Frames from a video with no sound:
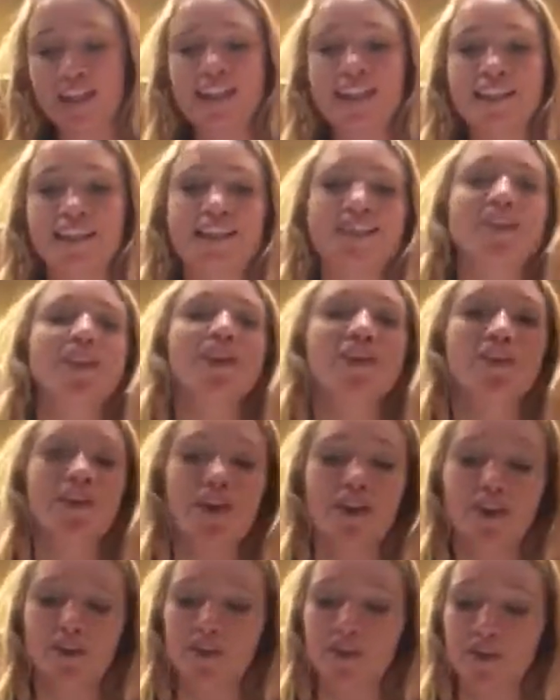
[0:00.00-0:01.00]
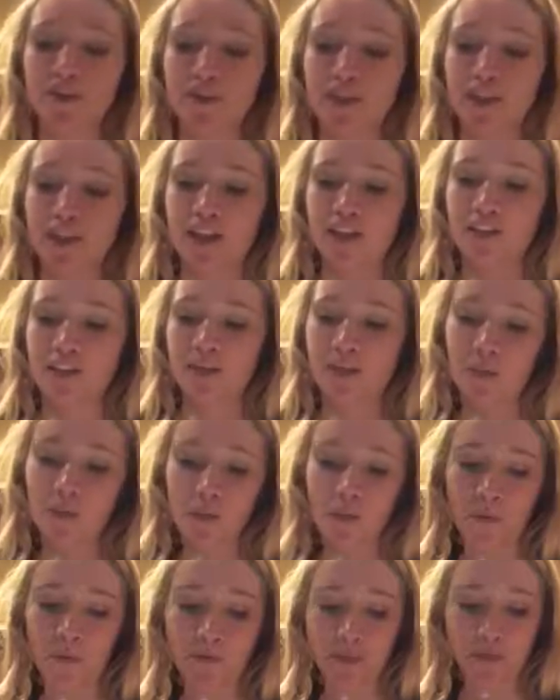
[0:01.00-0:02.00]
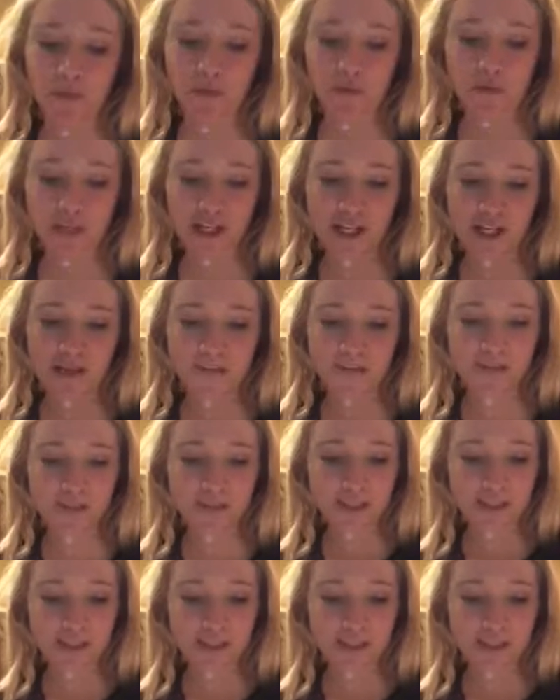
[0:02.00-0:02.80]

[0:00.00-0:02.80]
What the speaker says: and then the other colors were gold and green.